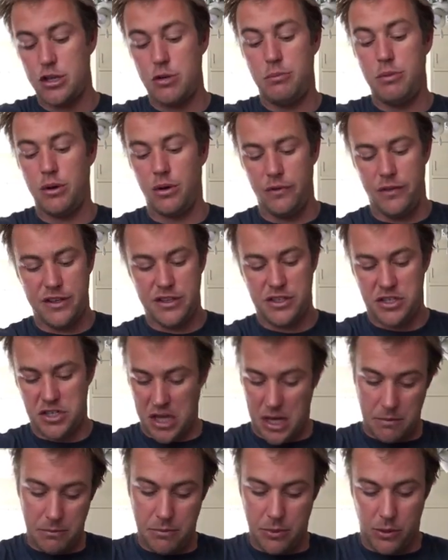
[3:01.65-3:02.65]
to build this
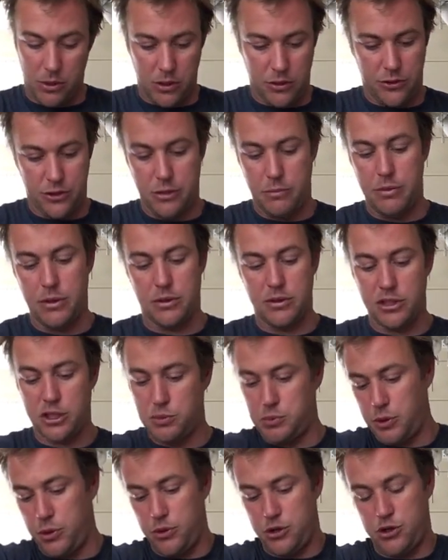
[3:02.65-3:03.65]
temple or to build a
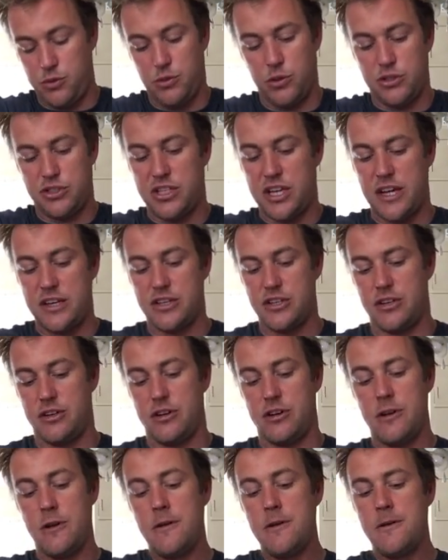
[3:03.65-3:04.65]
spiritual
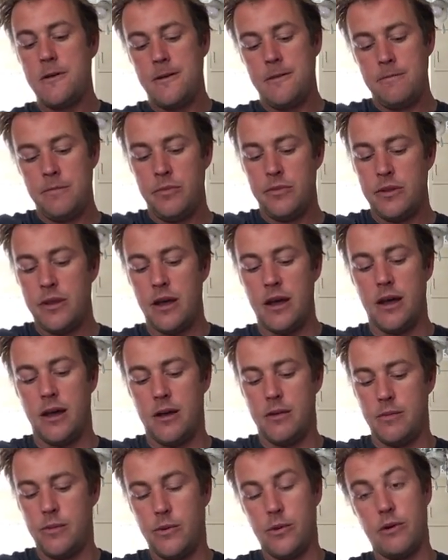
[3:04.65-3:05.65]
center
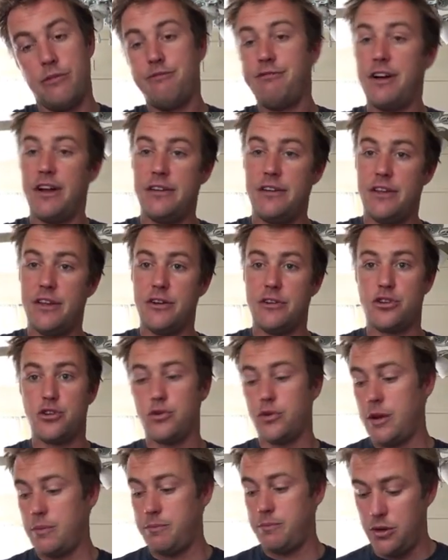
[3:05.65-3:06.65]
or to fund their
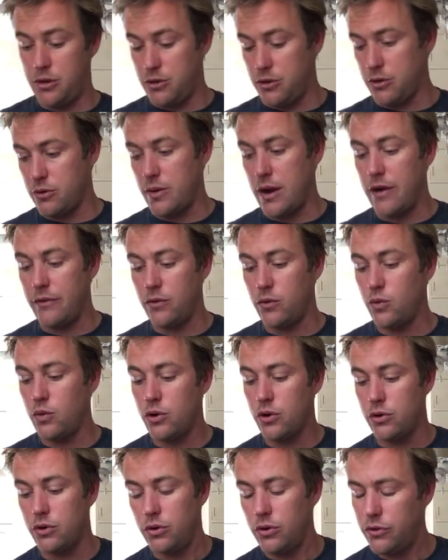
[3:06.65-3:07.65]
trip, around the
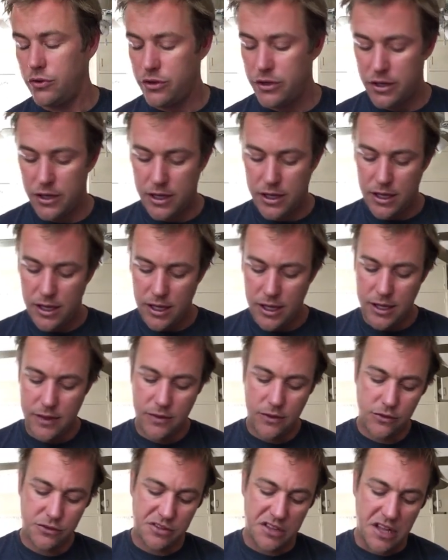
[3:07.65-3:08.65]
world. And
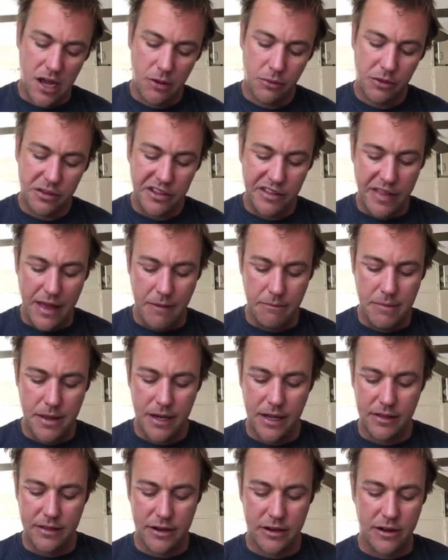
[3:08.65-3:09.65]
there's not really that
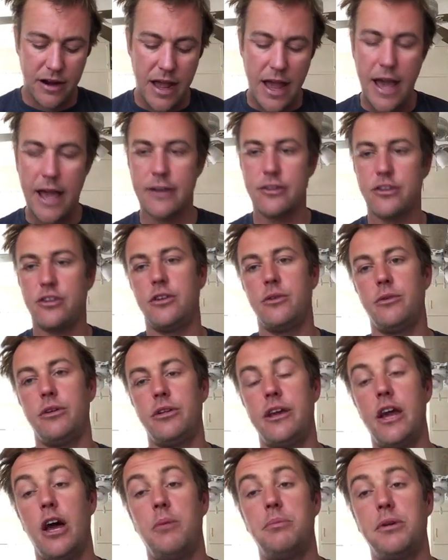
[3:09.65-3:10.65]
many that are actually
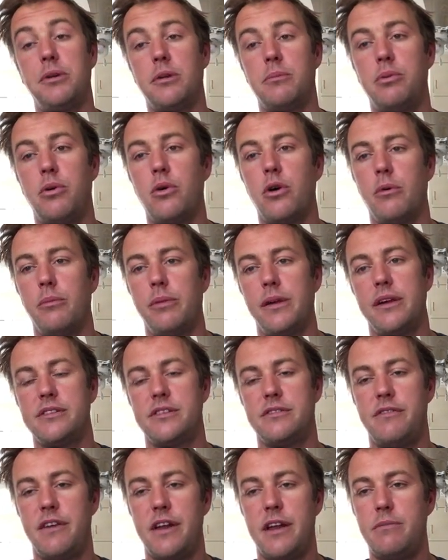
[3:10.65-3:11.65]
really helping the poor, because
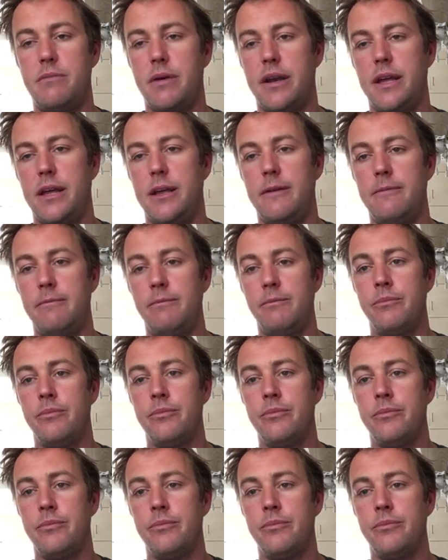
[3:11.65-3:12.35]
if anybody